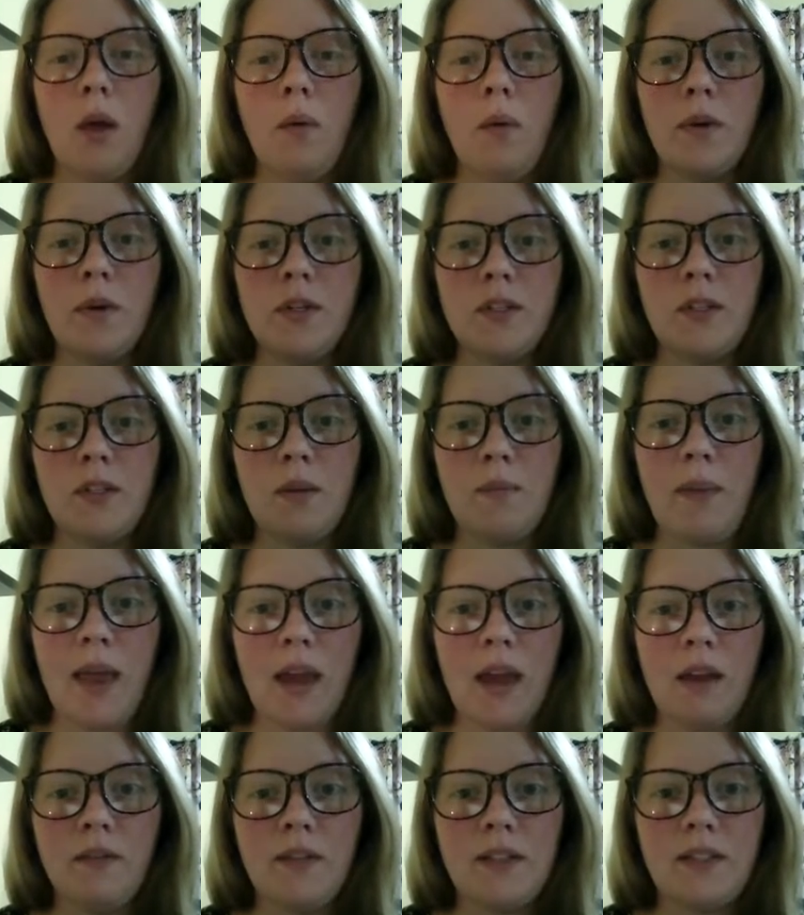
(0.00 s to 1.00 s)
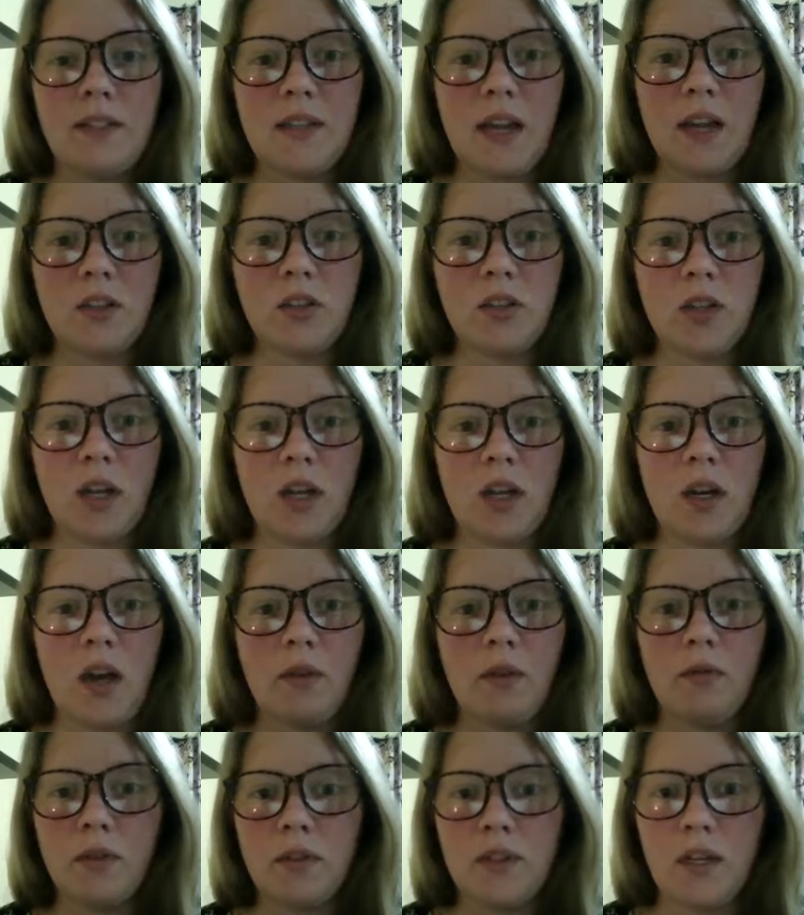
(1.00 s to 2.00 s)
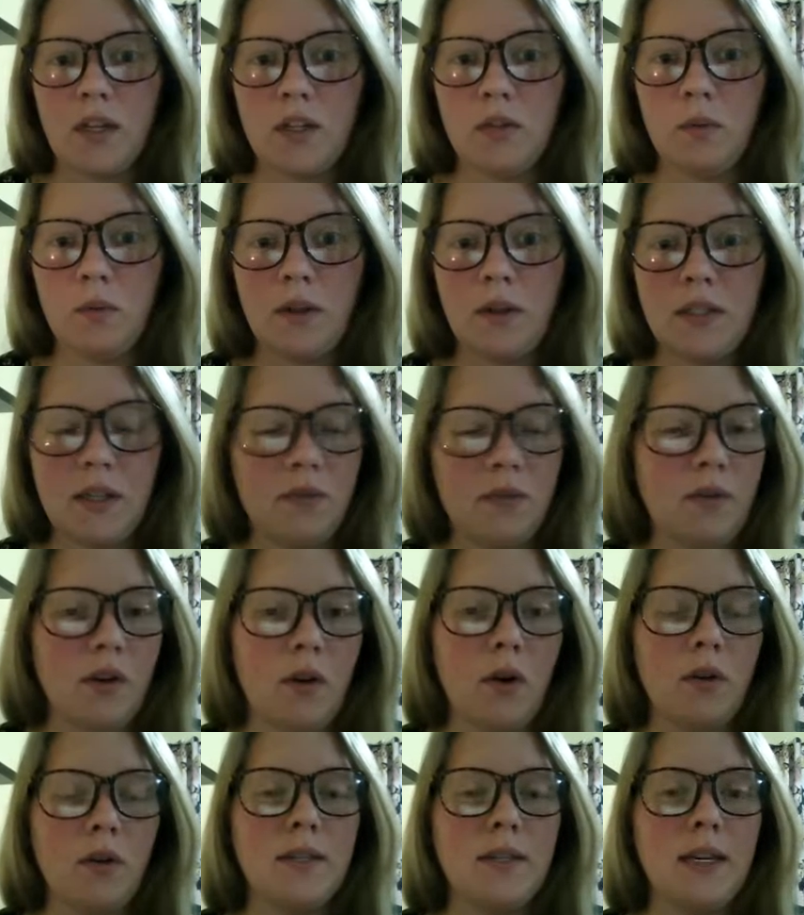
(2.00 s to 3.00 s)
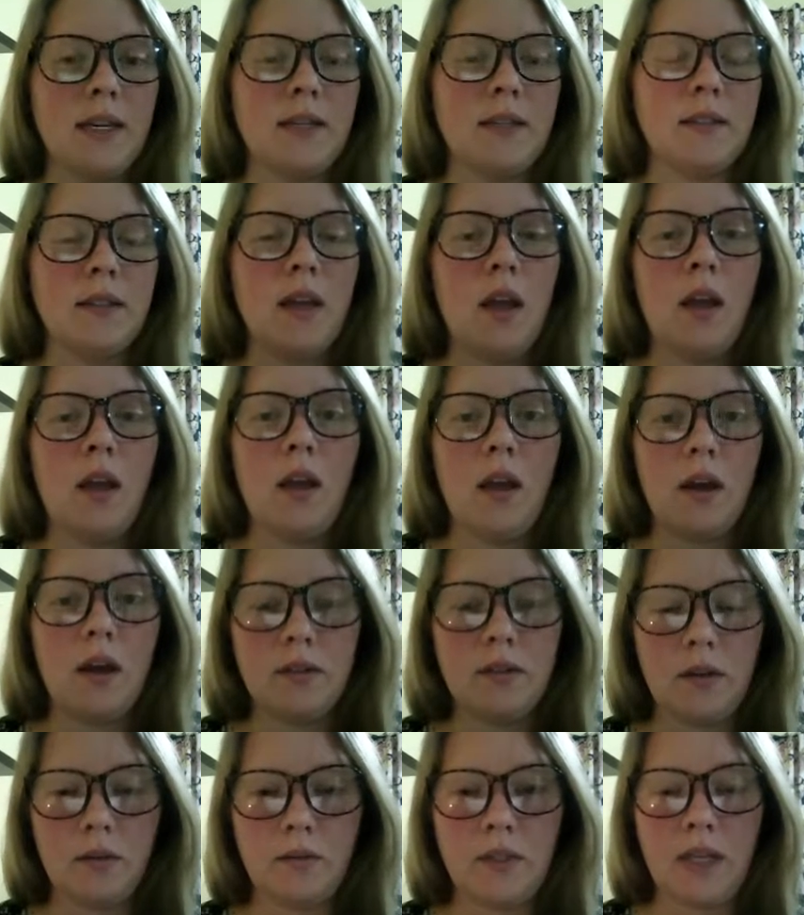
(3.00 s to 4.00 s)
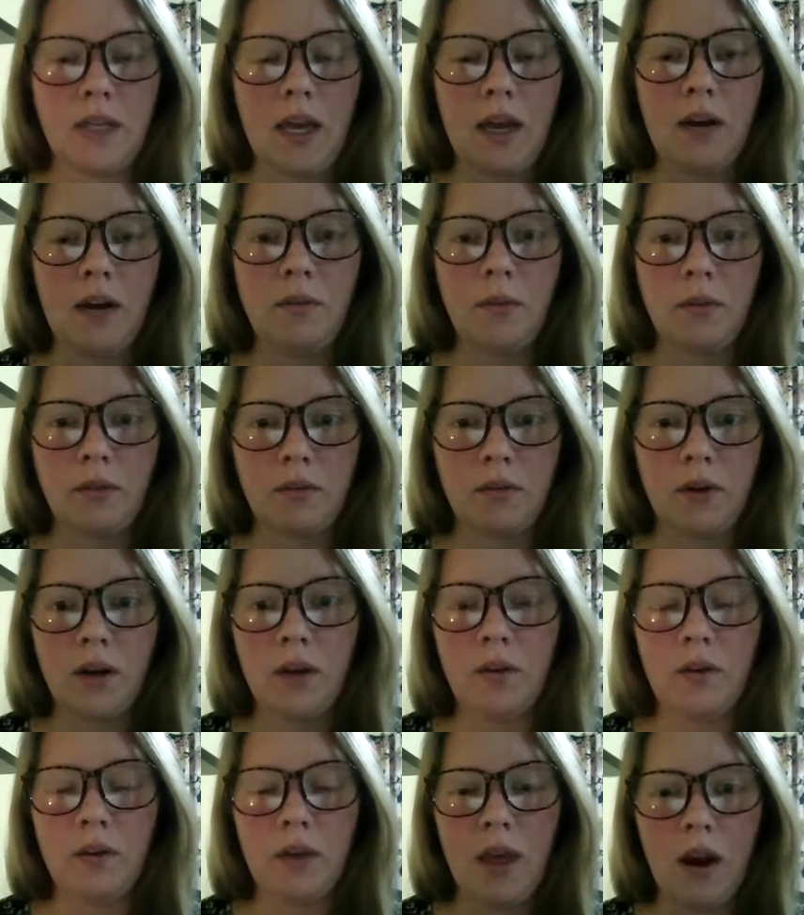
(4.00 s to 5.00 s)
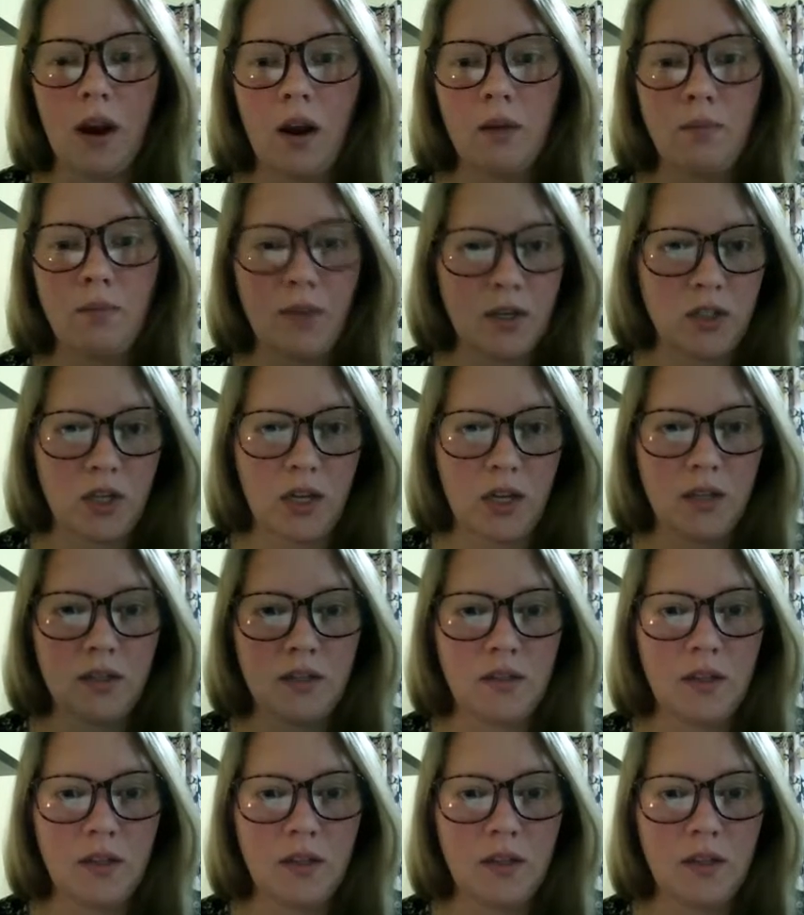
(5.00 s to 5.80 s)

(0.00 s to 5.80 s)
which is the manifestation of residual difficulties associated with critical care admissions.